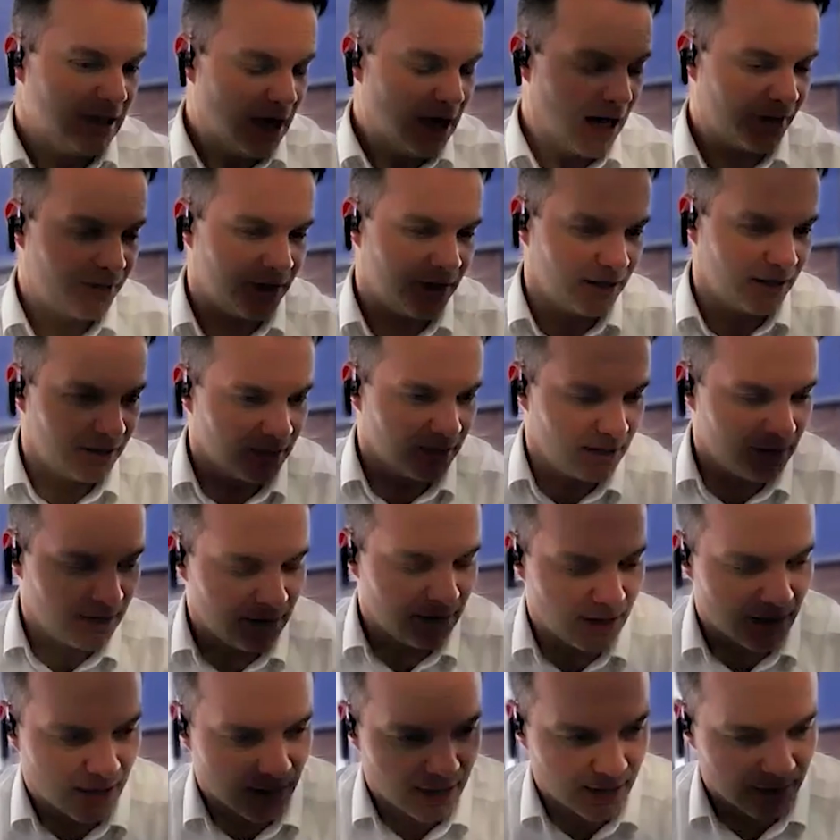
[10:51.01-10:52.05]
I think the
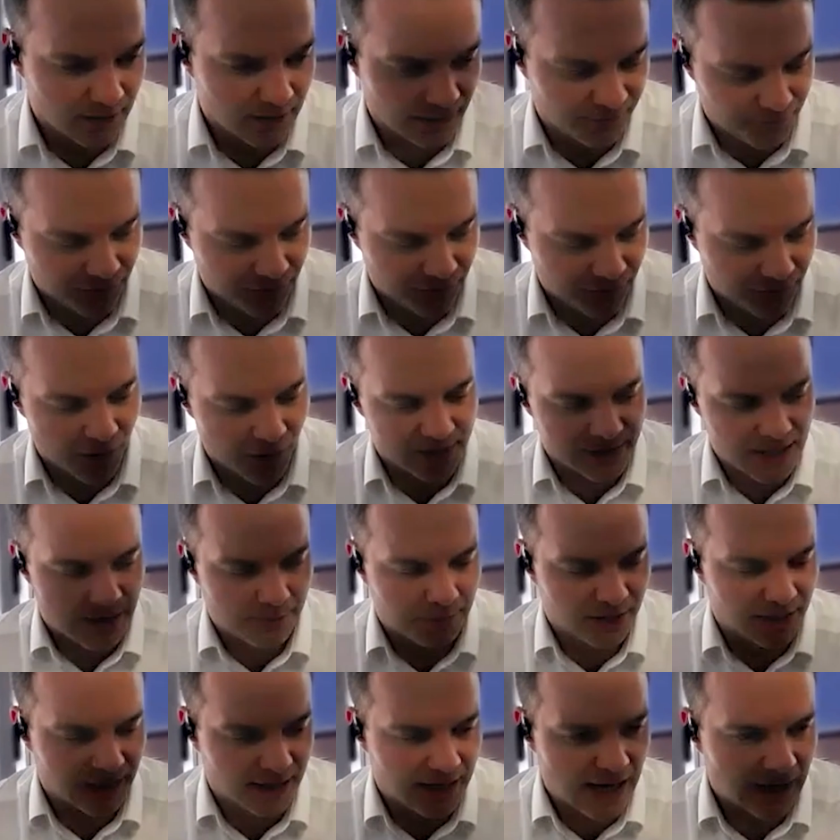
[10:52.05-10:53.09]
uh, like for example
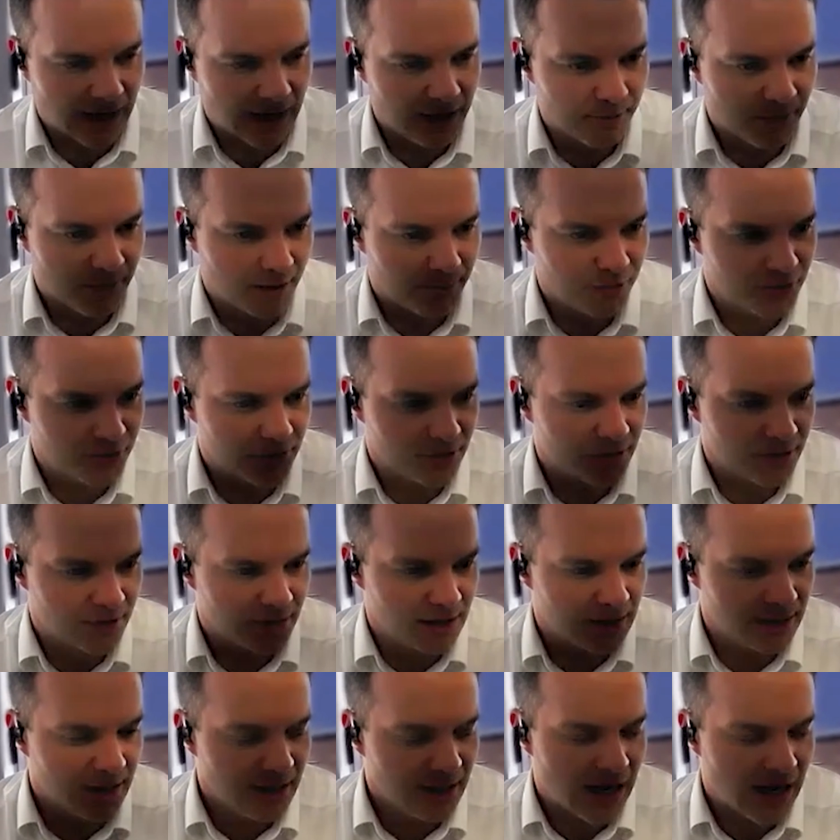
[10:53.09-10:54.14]
the gallium opportunity,